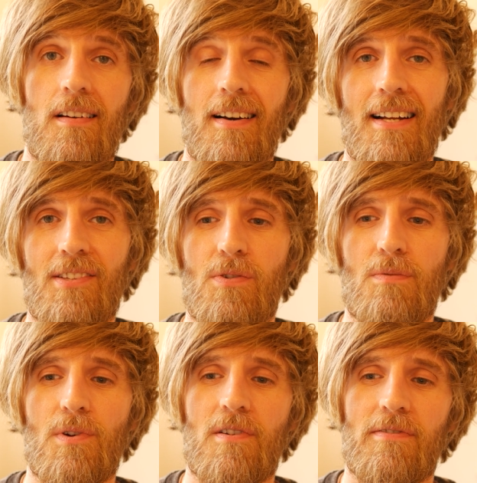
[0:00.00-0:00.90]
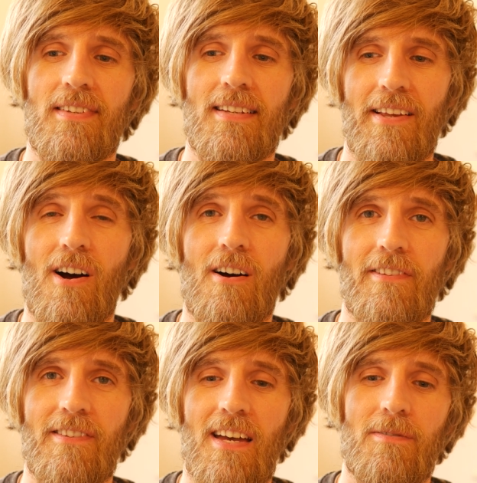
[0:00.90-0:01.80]
I had to remove nearly
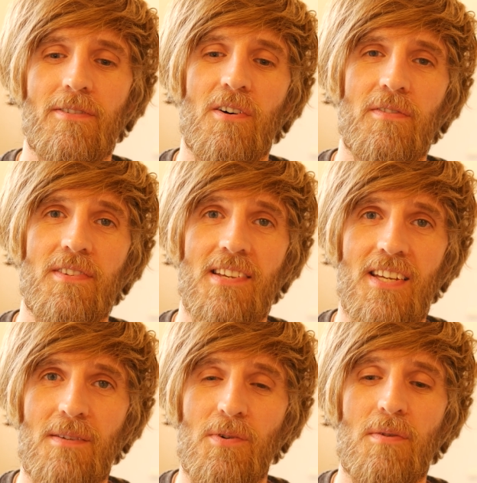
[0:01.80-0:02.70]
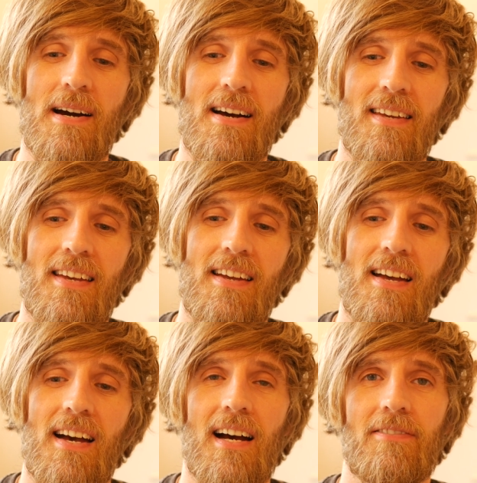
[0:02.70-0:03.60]
half the depth of the sycamore back
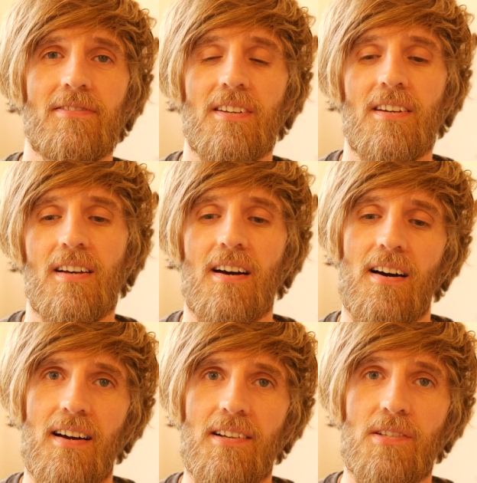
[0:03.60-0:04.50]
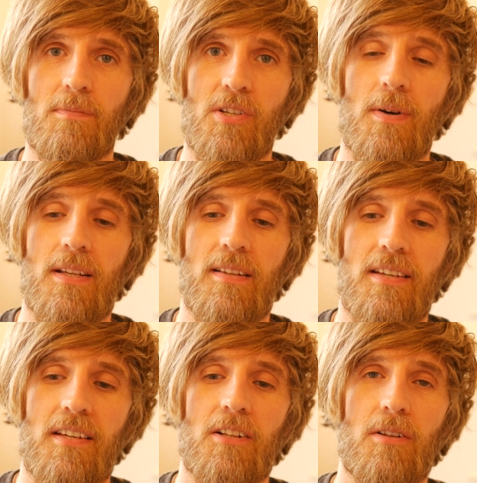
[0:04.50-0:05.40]
after I
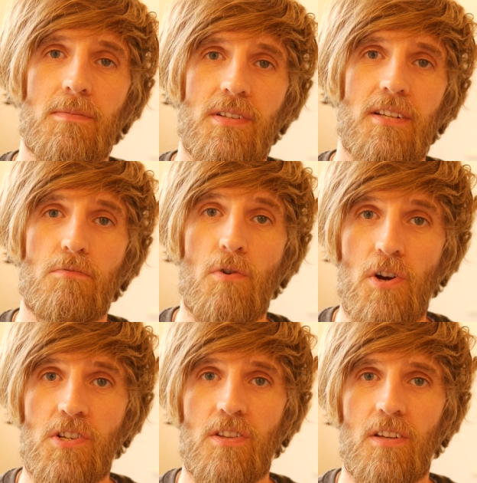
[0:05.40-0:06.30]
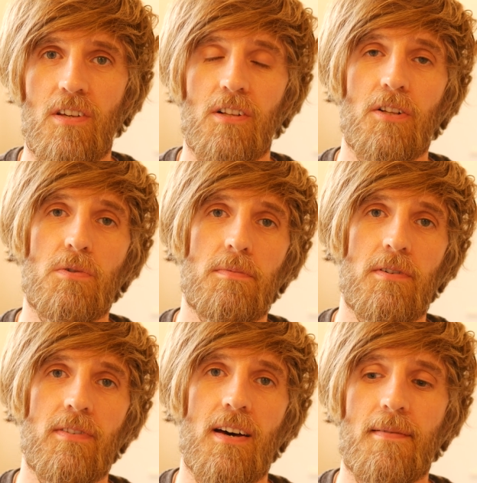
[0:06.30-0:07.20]
subsequently clumsily rushed the glue up
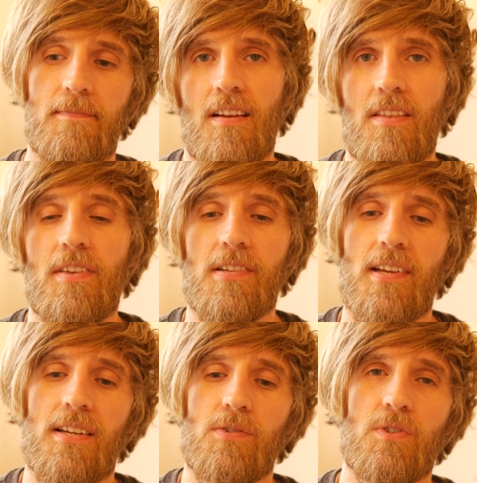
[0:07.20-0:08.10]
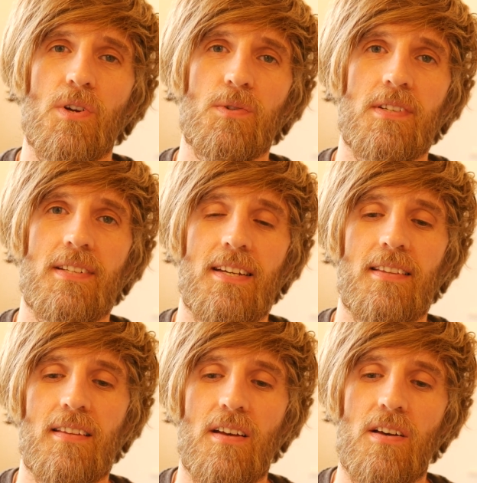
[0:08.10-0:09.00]
of that. This has resulted
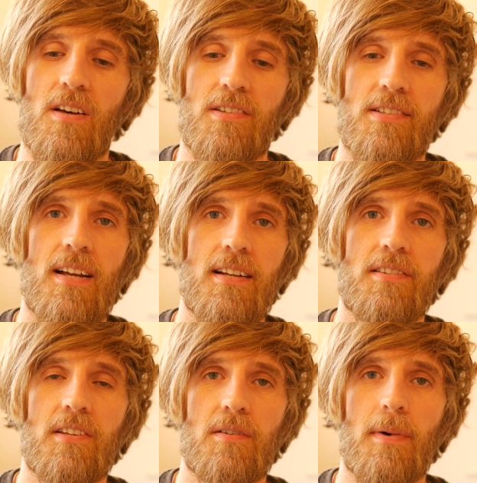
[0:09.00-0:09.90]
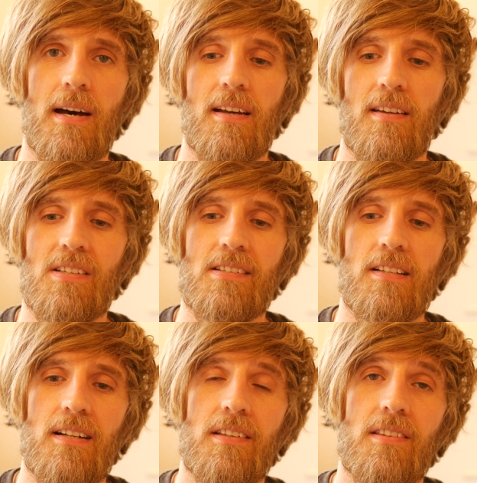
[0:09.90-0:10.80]
in a slightly thinner back and
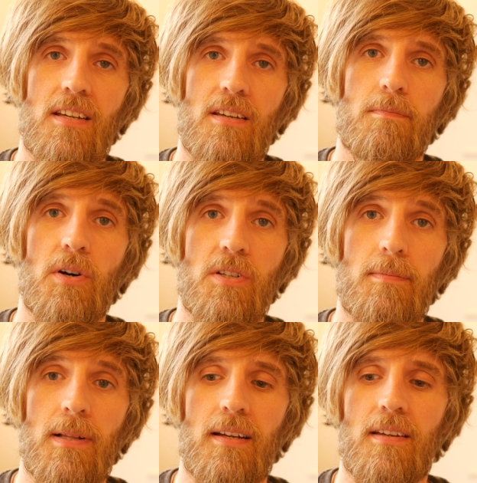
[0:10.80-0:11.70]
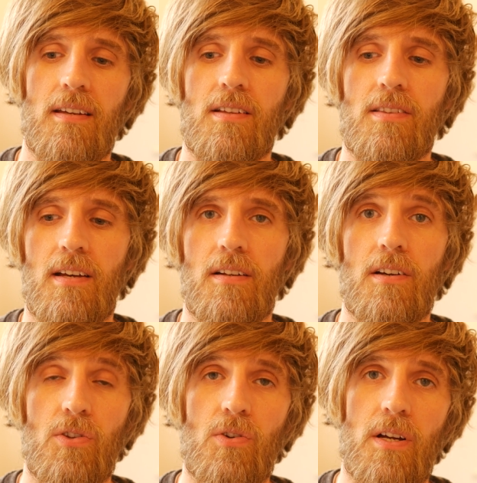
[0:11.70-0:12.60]
slightly thicker body blank than
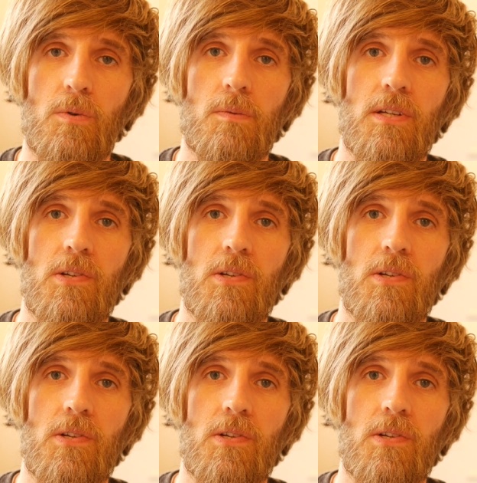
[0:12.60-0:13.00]
I thought I would be